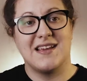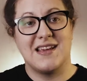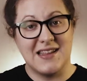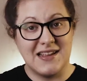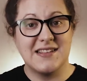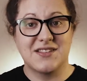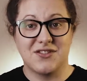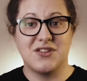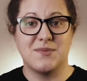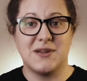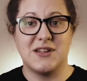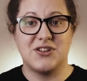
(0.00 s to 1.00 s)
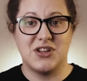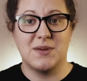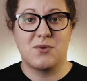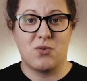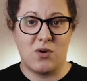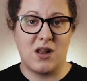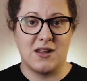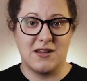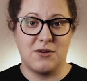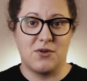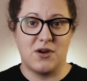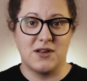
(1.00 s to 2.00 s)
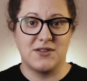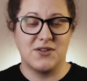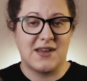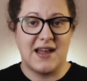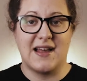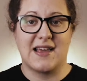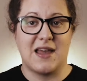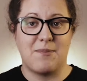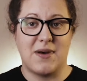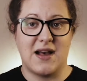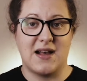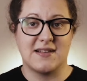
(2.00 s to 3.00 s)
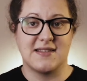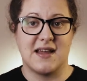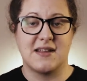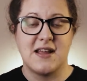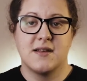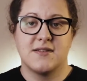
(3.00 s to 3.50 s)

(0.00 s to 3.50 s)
it is going to be cheap quality-wise. You can't get past that.